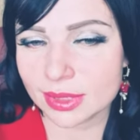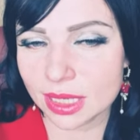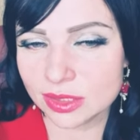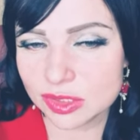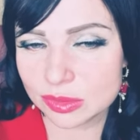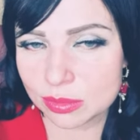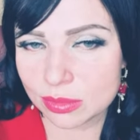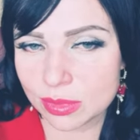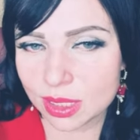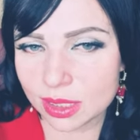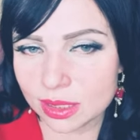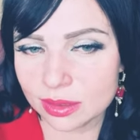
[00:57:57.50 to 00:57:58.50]
It's
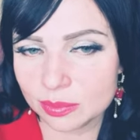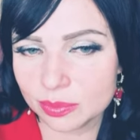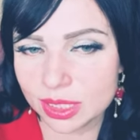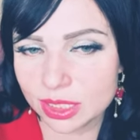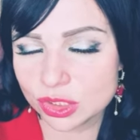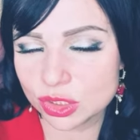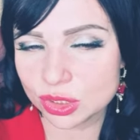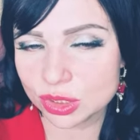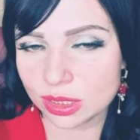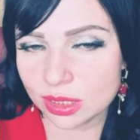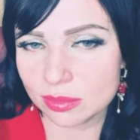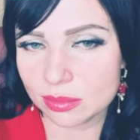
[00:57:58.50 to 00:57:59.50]
my pleasure
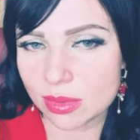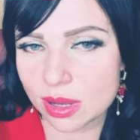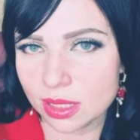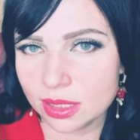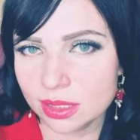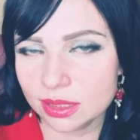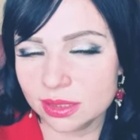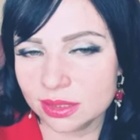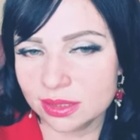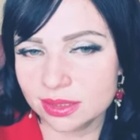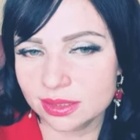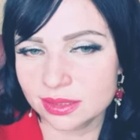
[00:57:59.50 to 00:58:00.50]
and my
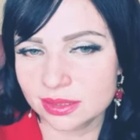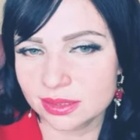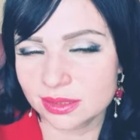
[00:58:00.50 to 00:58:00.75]
uh,